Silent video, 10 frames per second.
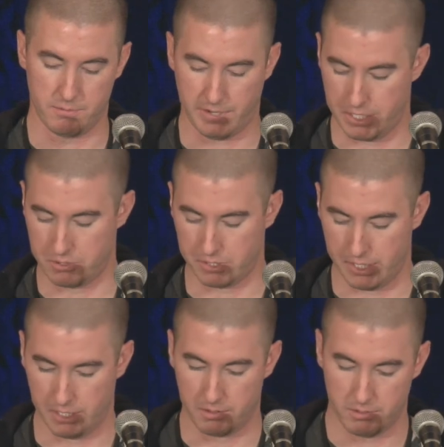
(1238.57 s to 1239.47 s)
financial
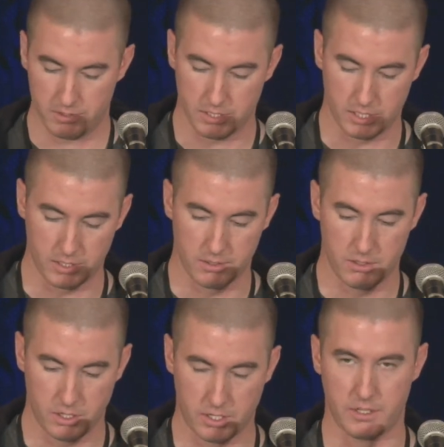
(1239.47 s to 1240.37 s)
gain
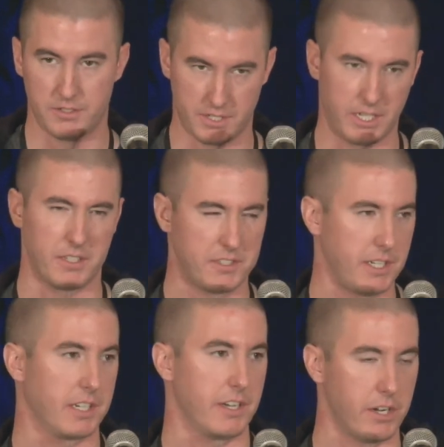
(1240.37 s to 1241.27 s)
as like a
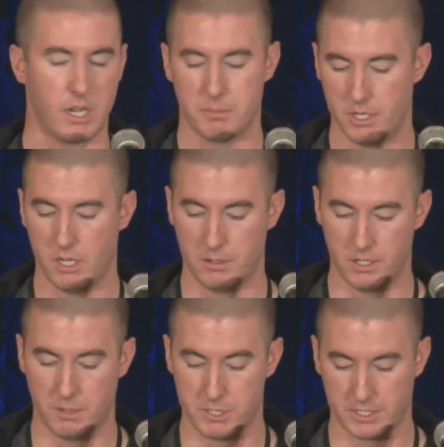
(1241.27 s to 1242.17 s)
secondary
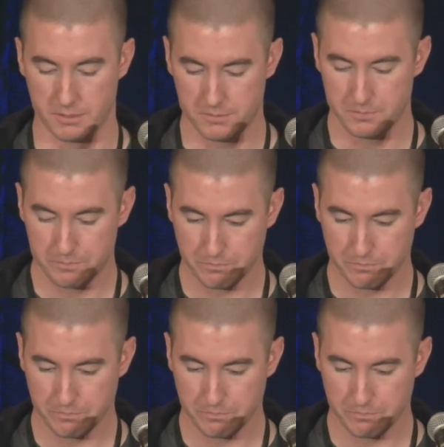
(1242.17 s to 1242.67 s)
objective.